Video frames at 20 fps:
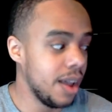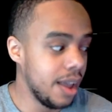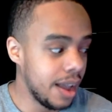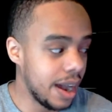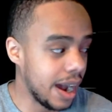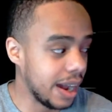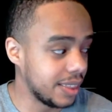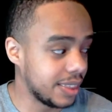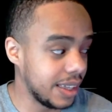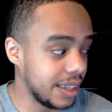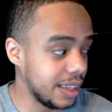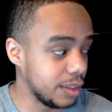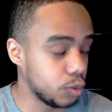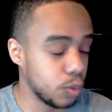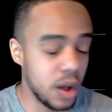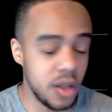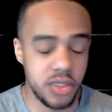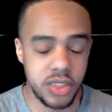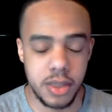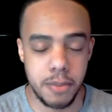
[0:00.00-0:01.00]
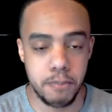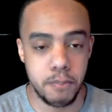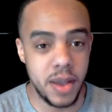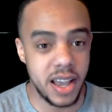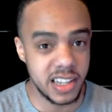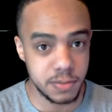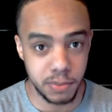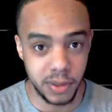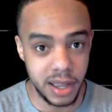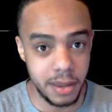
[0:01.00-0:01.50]
I think he's one of the
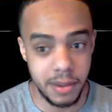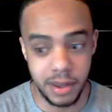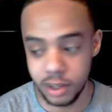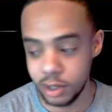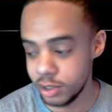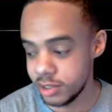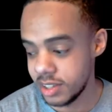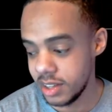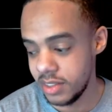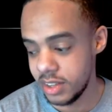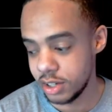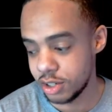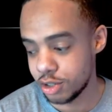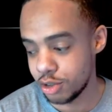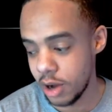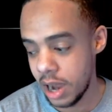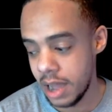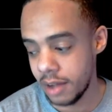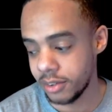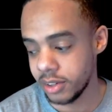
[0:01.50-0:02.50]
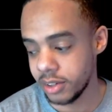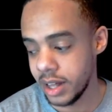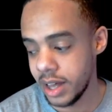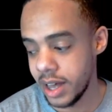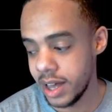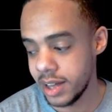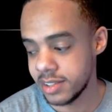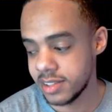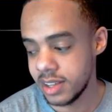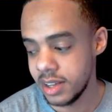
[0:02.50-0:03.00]
best playmakers in this draft
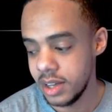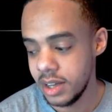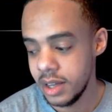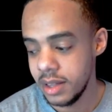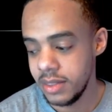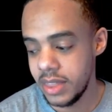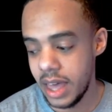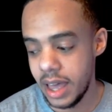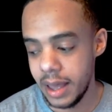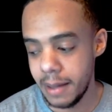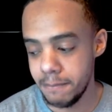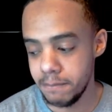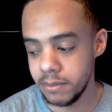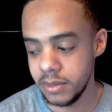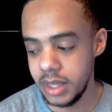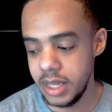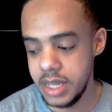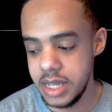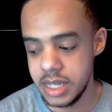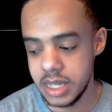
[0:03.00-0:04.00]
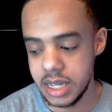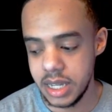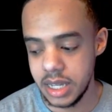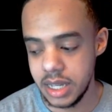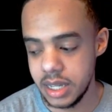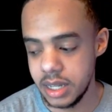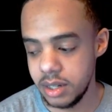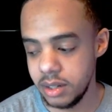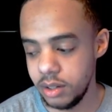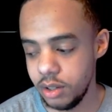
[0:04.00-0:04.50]
class, that he
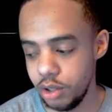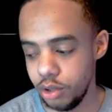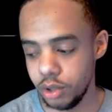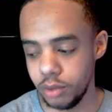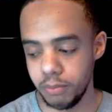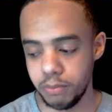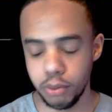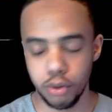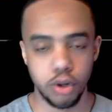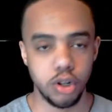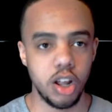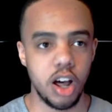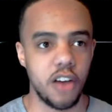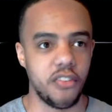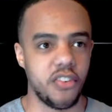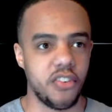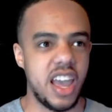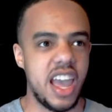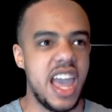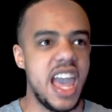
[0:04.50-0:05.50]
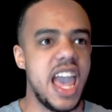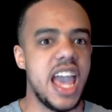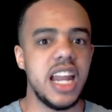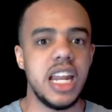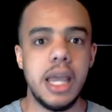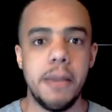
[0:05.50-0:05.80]
can, pull off any